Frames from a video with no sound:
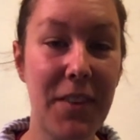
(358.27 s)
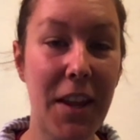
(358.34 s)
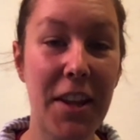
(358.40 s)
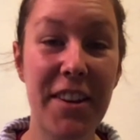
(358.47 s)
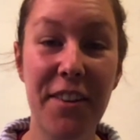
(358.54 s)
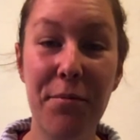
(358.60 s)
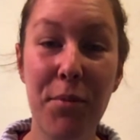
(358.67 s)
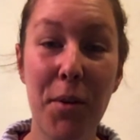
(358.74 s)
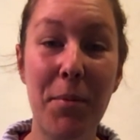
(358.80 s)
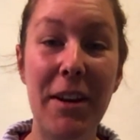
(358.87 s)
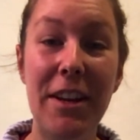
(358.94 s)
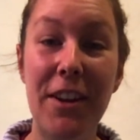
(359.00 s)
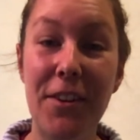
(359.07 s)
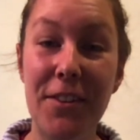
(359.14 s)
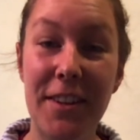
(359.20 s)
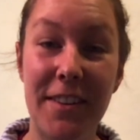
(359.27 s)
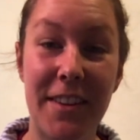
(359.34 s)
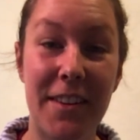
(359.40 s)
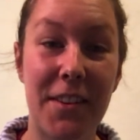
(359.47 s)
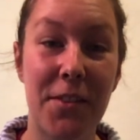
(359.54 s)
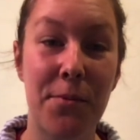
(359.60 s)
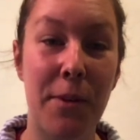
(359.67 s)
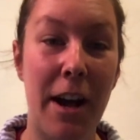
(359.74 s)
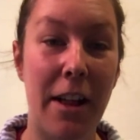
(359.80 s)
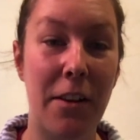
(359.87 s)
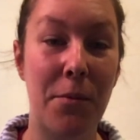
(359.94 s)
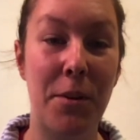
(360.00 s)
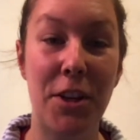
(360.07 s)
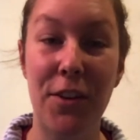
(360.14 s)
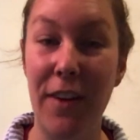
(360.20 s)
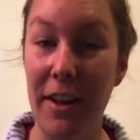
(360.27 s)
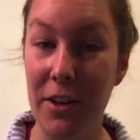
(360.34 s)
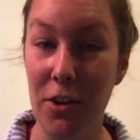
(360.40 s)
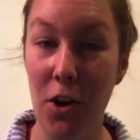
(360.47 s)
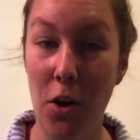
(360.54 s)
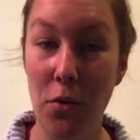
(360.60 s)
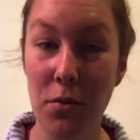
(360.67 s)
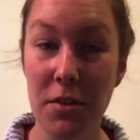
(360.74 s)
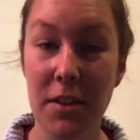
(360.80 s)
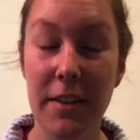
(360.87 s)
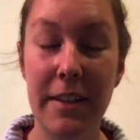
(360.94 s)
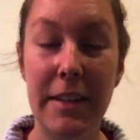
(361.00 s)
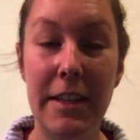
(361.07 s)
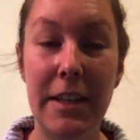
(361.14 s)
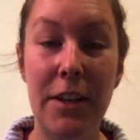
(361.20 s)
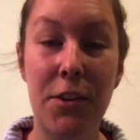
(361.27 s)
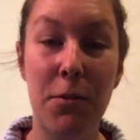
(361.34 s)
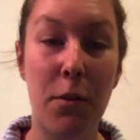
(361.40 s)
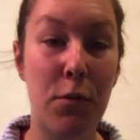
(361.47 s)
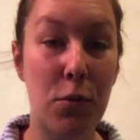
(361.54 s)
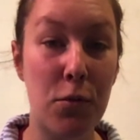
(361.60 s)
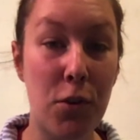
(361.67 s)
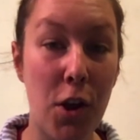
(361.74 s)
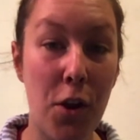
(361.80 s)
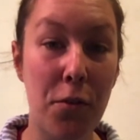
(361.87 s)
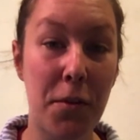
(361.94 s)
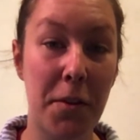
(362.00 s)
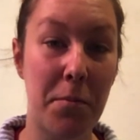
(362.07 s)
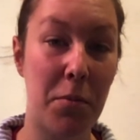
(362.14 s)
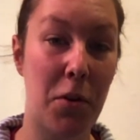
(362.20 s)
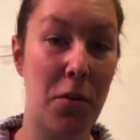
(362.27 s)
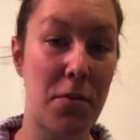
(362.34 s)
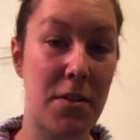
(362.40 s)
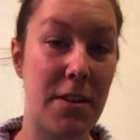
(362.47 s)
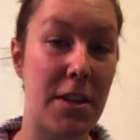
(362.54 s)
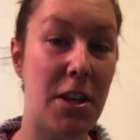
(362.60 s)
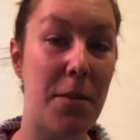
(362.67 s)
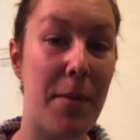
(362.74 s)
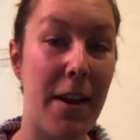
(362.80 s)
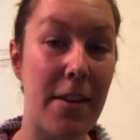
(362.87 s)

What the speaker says: You've probably noticed this as well when you've had a cold. So if your nose is blocked, then you may